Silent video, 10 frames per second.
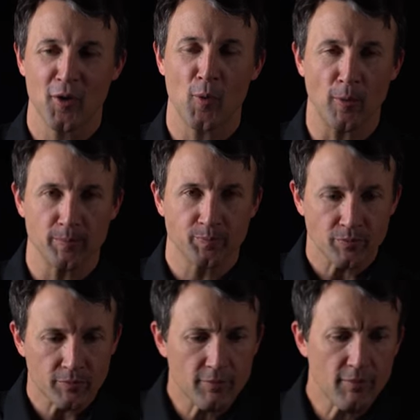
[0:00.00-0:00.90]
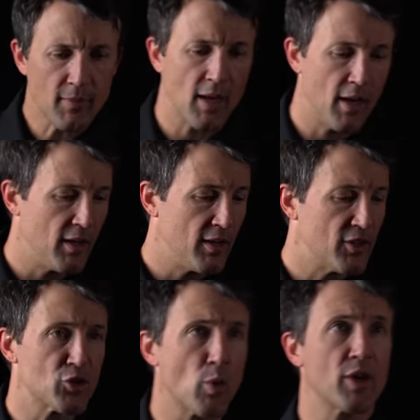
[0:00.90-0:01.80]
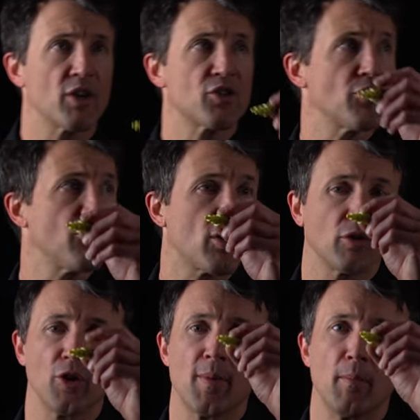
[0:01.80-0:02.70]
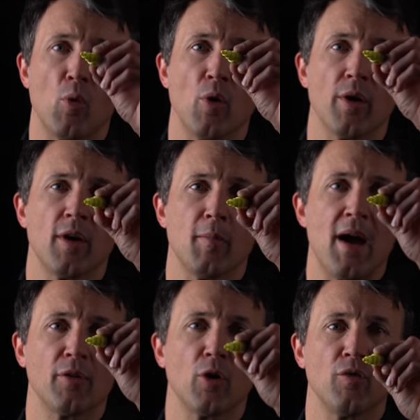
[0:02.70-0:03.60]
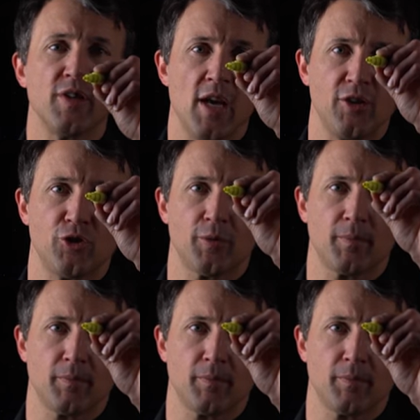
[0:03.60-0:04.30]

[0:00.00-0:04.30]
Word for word: Well, this is where we're going to start to talk a little bit more about OVH.